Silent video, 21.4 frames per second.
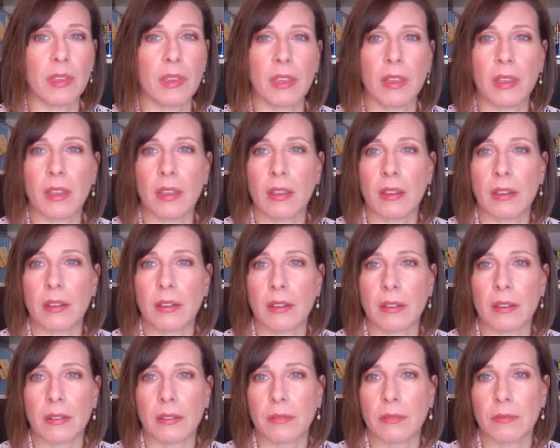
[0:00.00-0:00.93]
ink
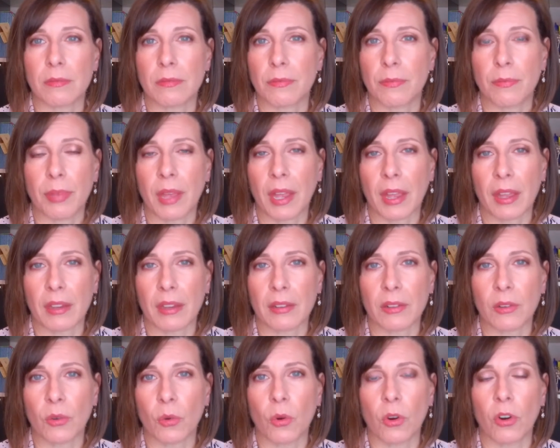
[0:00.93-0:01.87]
uh,
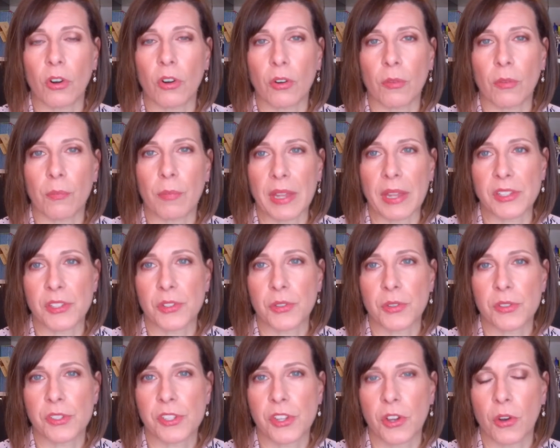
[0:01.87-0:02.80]
pen or
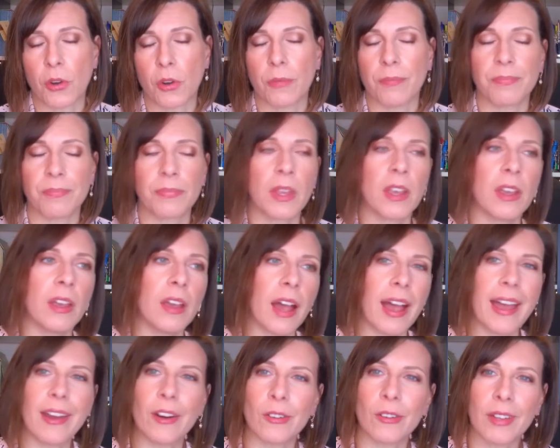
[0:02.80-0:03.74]
pencil. So
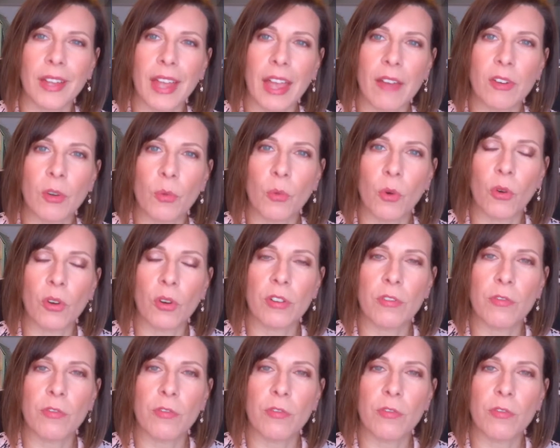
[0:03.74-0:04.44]
I don't really have an award